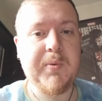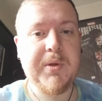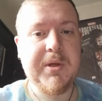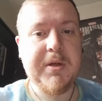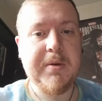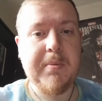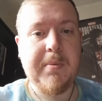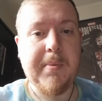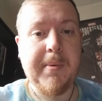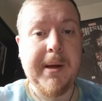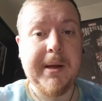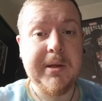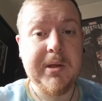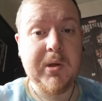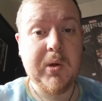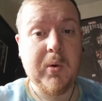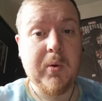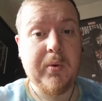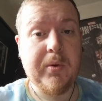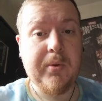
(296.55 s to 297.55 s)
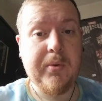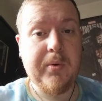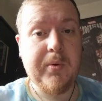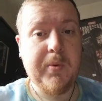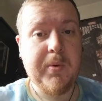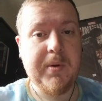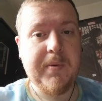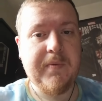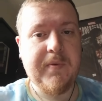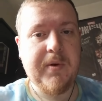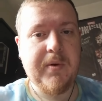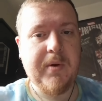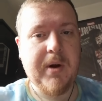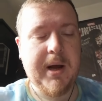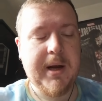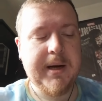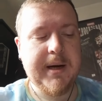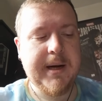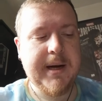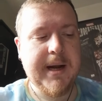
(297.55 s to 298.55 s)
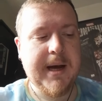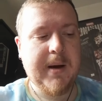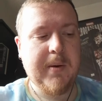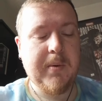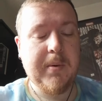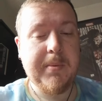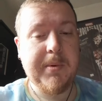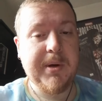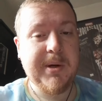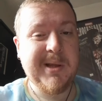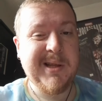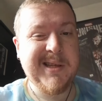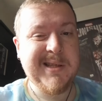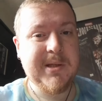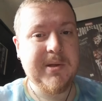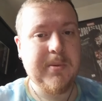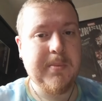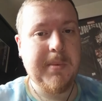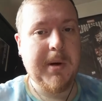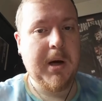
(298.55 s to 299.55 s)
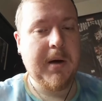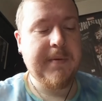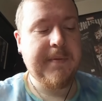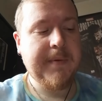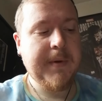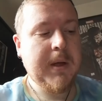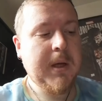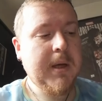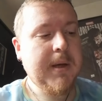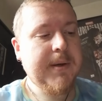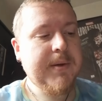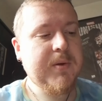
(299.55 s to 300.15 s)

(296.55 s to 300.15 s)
which I'm about to go through with you right now. I'm going to list them off.